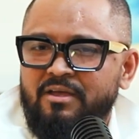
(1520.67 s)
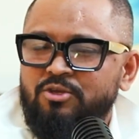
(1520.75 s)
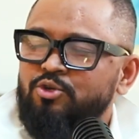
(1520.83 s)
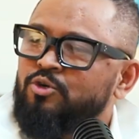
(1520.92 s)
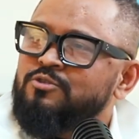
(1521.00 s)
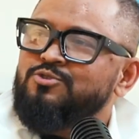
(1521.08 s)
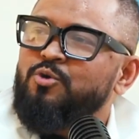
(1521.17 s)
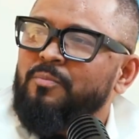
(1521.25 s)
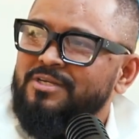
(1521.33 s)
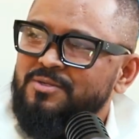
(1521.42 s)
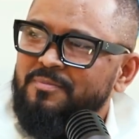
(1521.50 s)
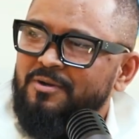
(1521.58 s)
you know so
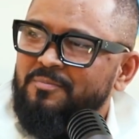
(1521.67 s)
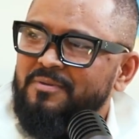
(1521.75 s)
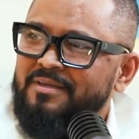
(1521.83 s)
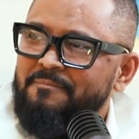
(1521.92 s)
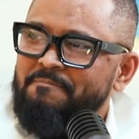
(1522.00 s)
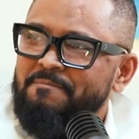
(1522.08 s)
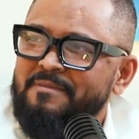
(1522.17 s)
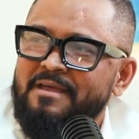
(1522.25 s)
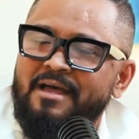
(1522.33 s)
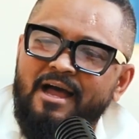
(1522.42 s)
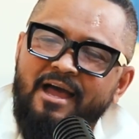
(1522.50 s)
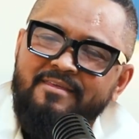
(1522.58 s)
much about me.
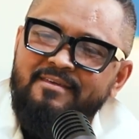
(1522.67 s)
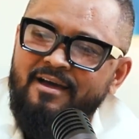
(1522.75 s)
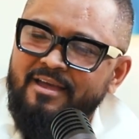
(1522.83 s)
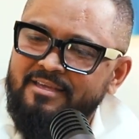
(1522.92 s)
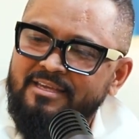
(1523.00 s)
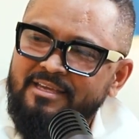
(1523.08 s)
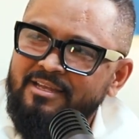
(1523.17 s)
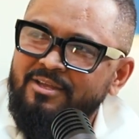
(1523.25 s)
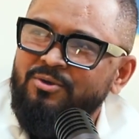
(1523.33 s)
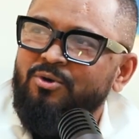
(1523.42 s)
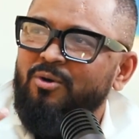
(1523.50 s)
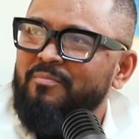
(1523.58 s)
Either I kill
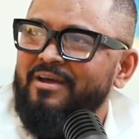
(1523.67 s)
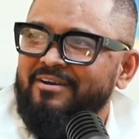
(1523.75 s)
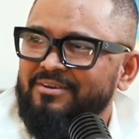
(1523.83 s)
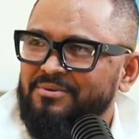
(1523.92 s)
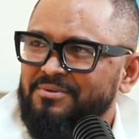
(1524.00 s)
you or marry you.